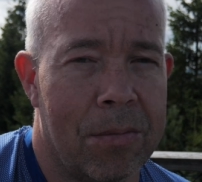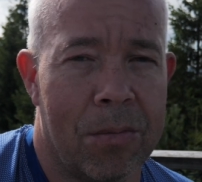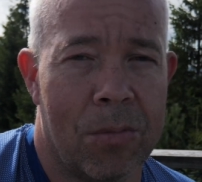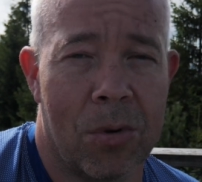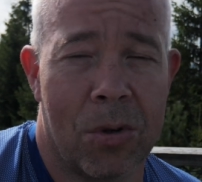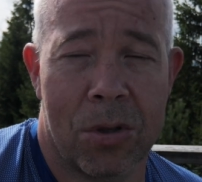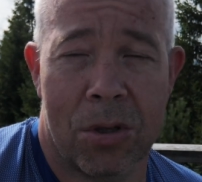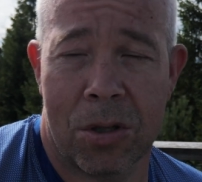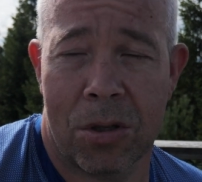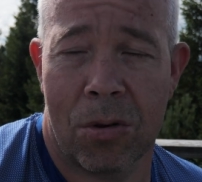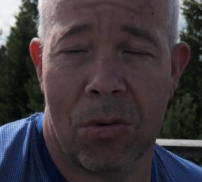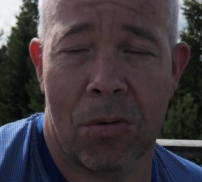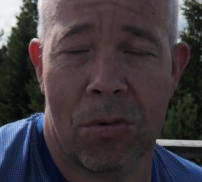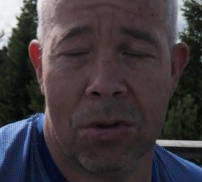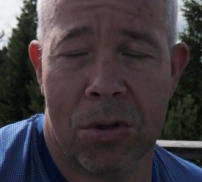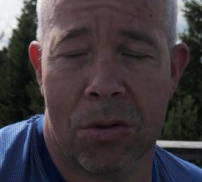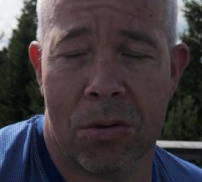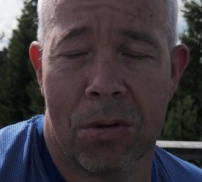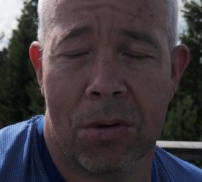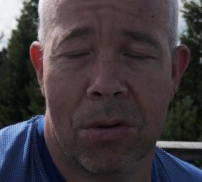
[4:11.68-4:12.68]
Was
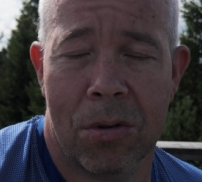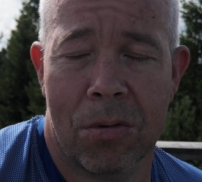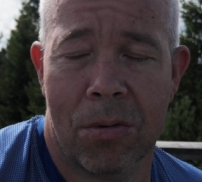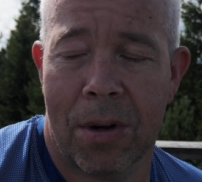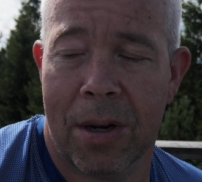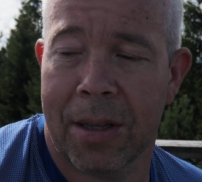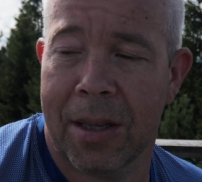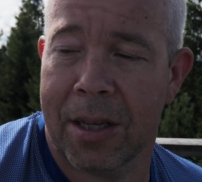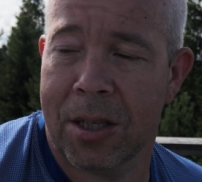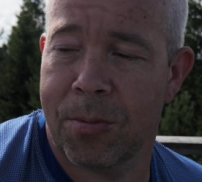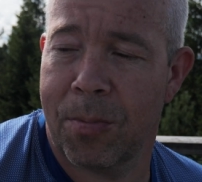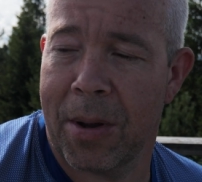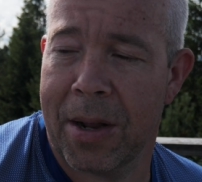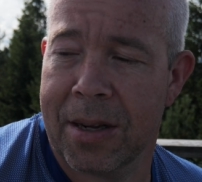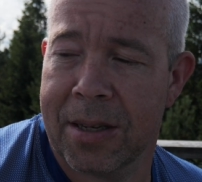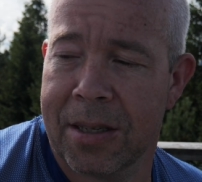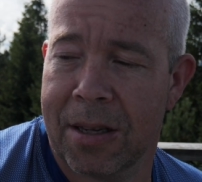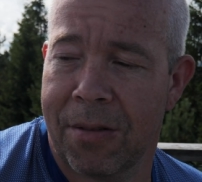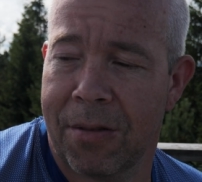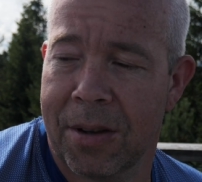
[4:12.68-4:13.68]
also quite
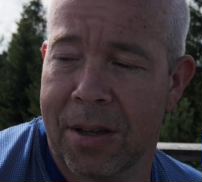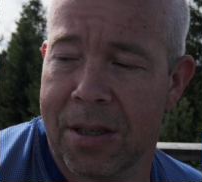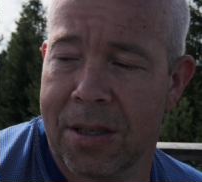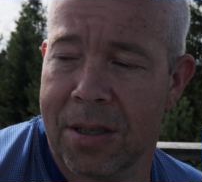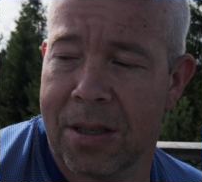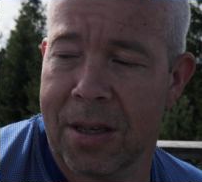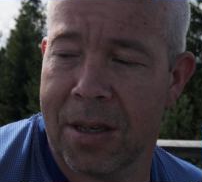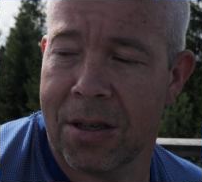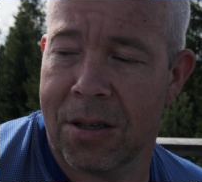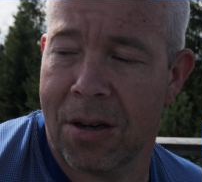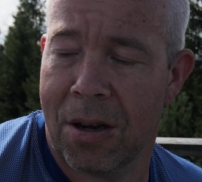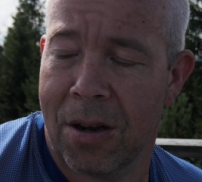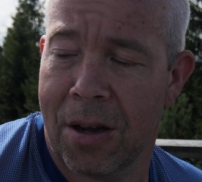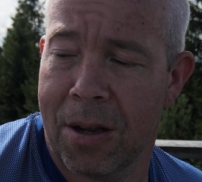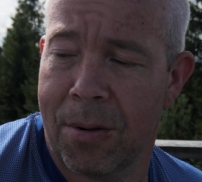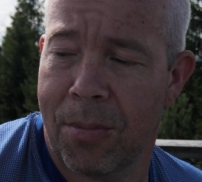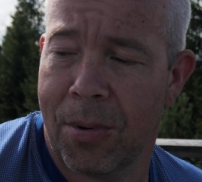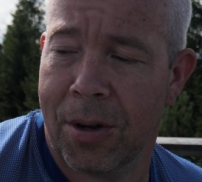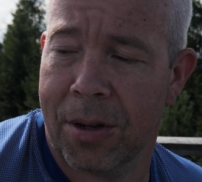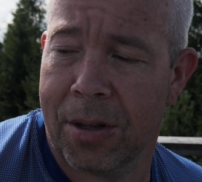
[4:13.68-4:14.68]
expensive. It's
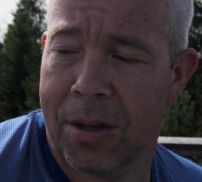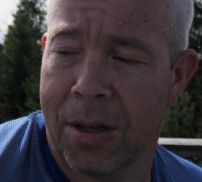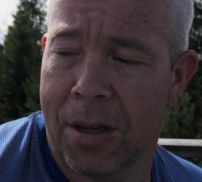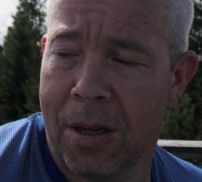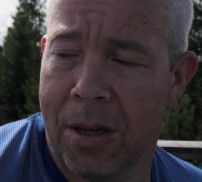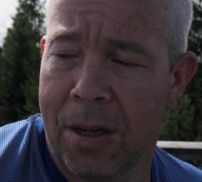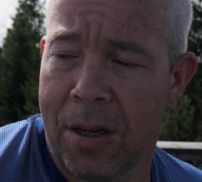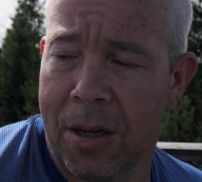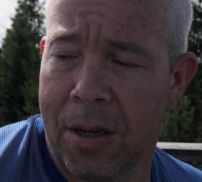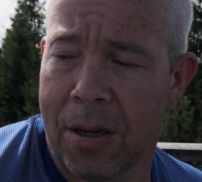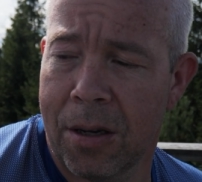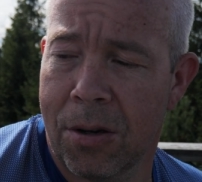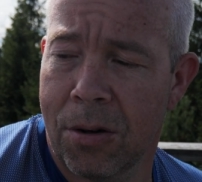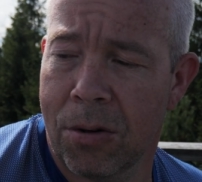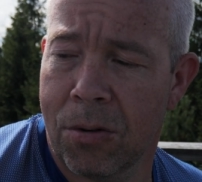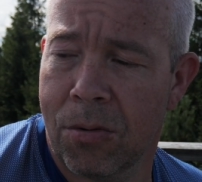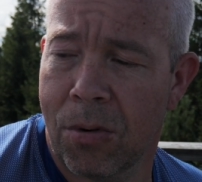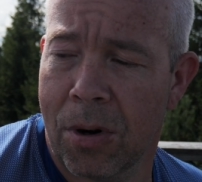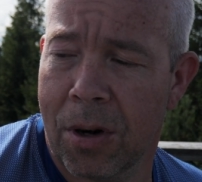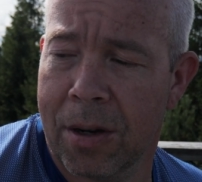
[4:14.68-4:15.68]
DJI, but
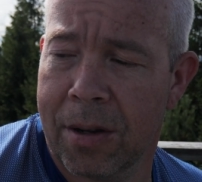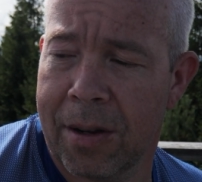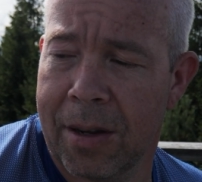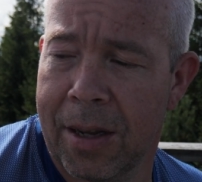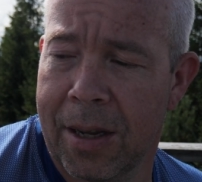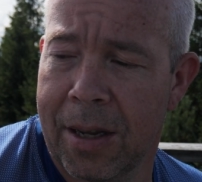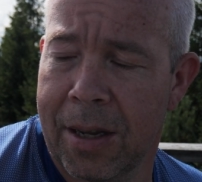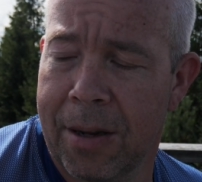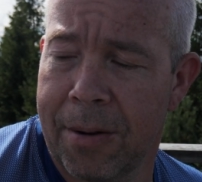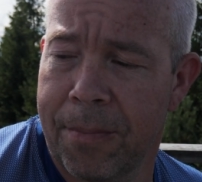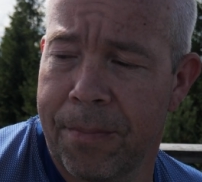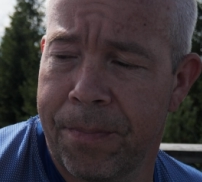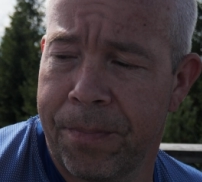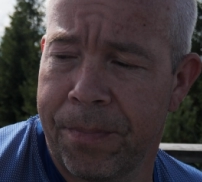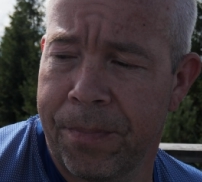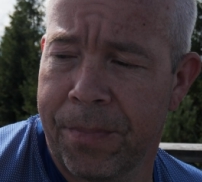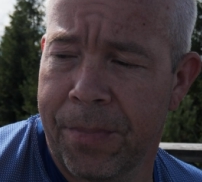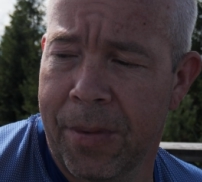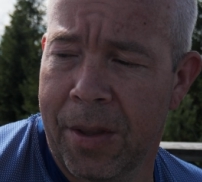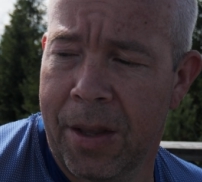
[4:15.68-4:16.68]
good quality,
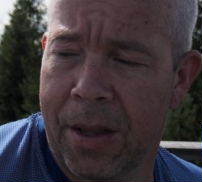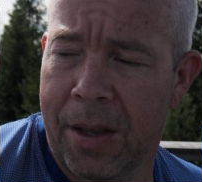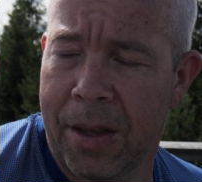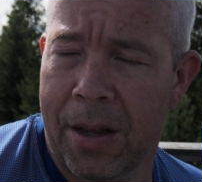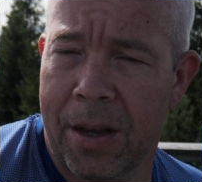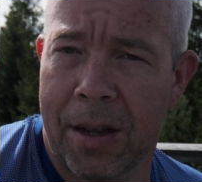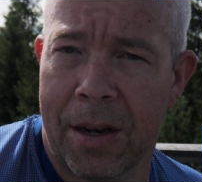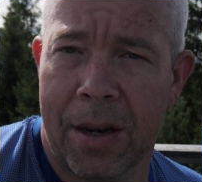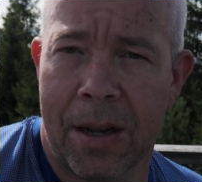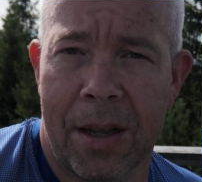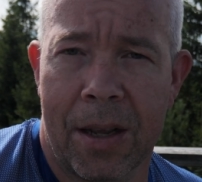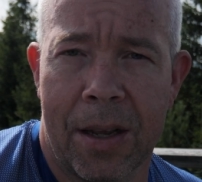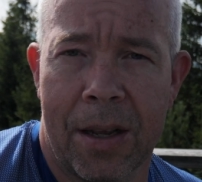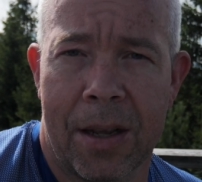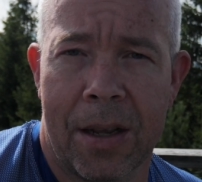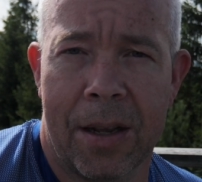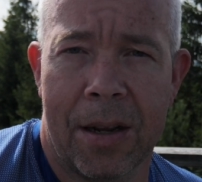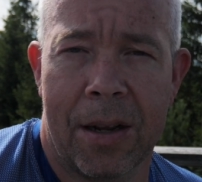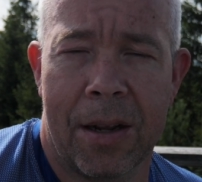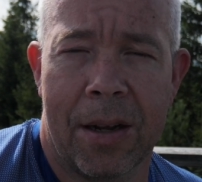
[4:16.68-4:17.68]
and
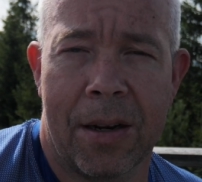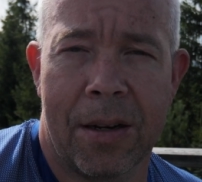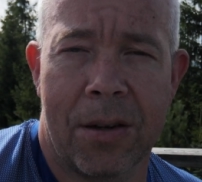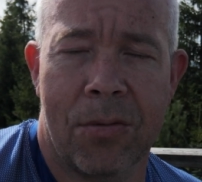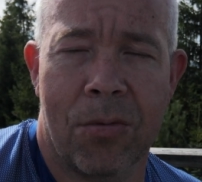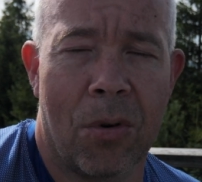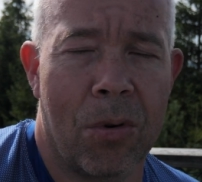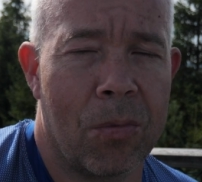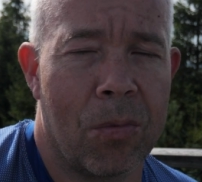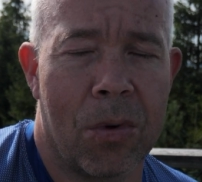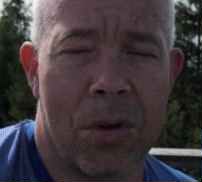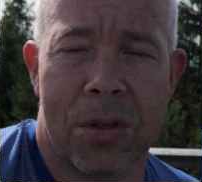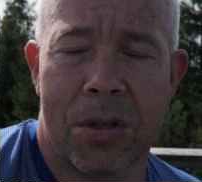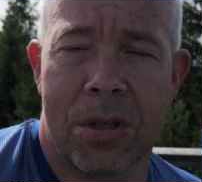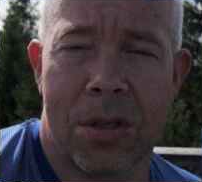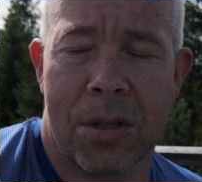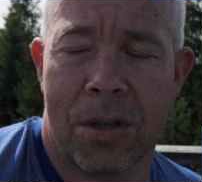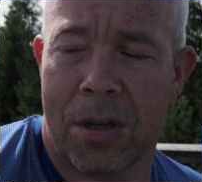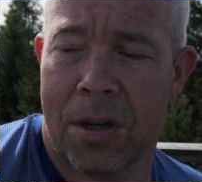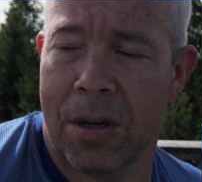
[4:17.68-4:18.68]
the drone
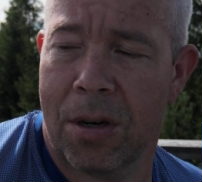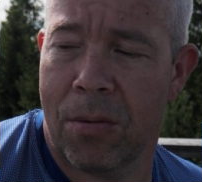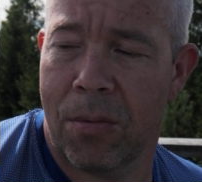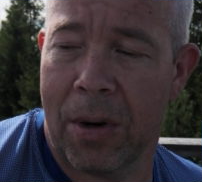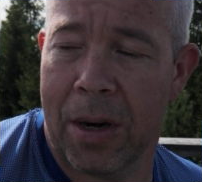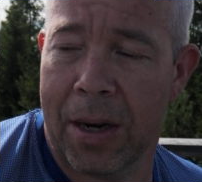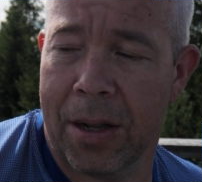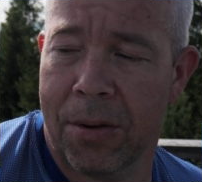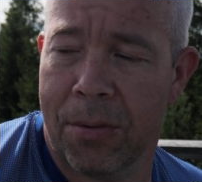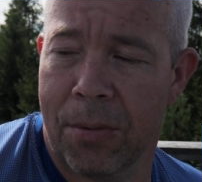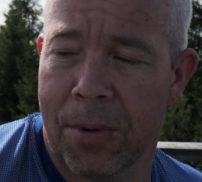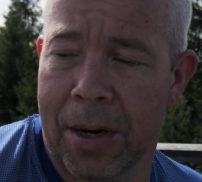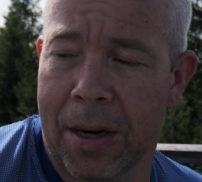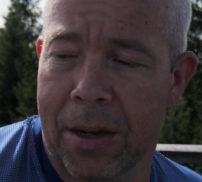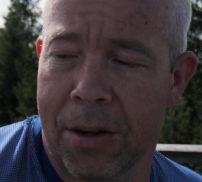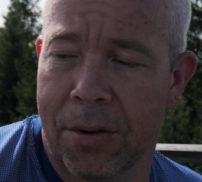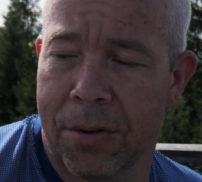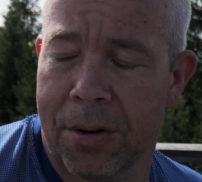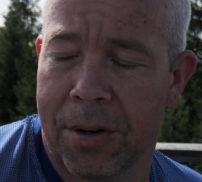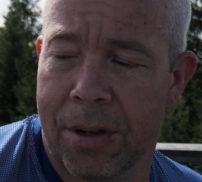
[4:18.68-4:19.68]
was
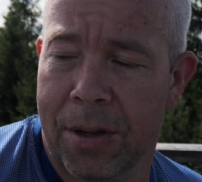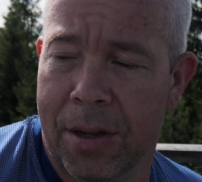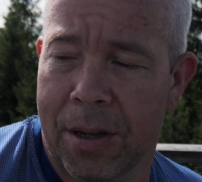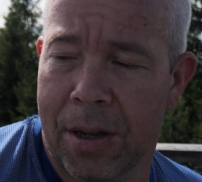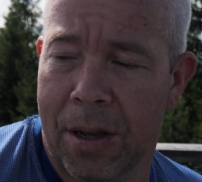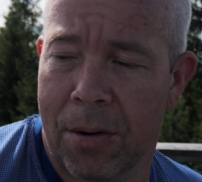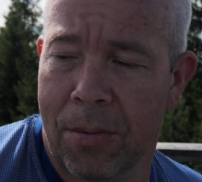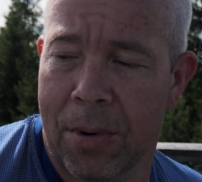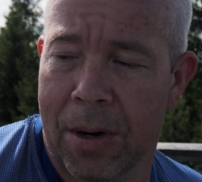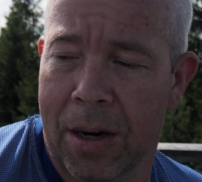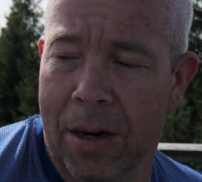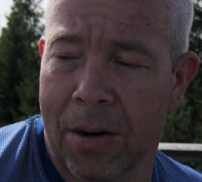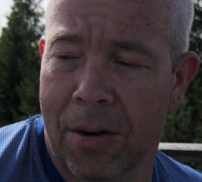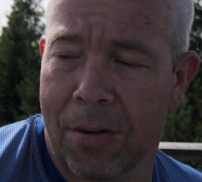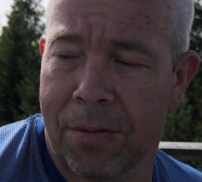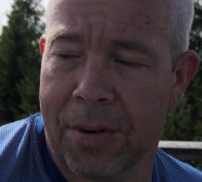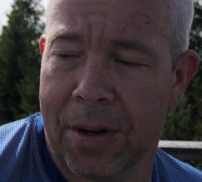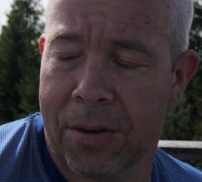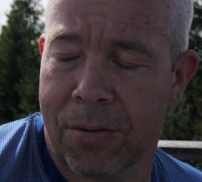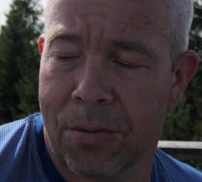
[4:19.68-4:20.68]
really good. I really
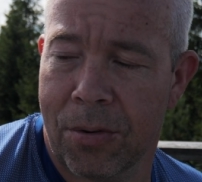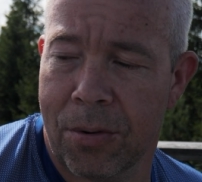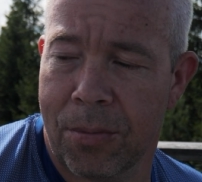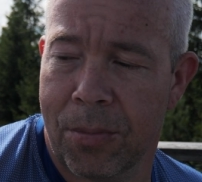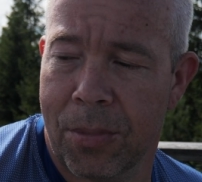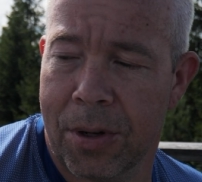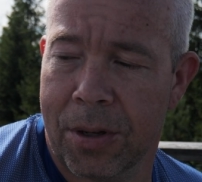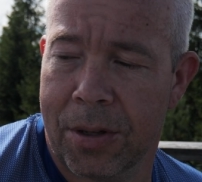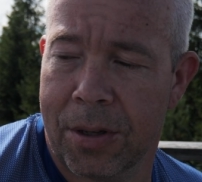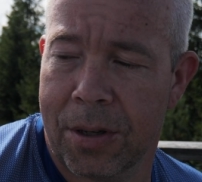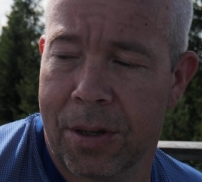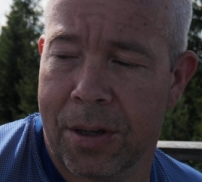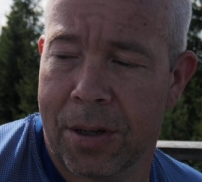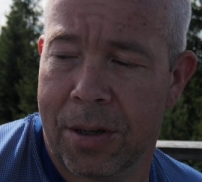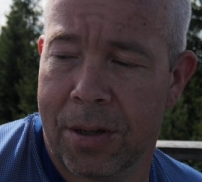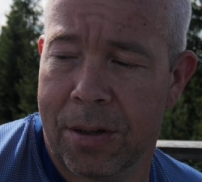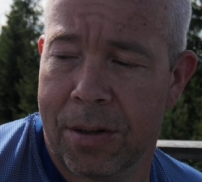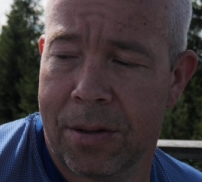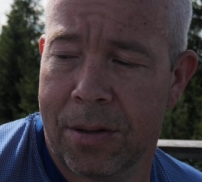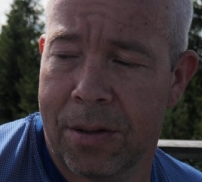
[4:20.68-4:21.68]
love that drone, but
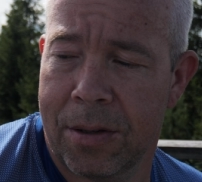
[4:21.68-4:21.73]
I